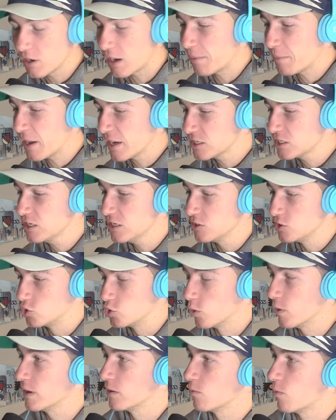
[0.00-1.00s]
actually
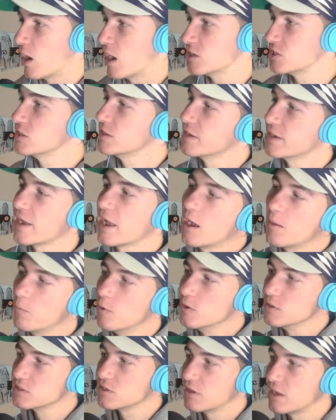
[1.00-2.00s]
enjoying watching the
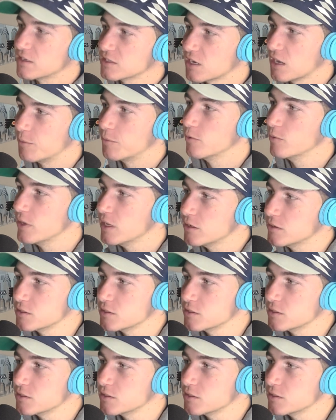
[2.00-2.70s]
Cowboys the last couple weeks.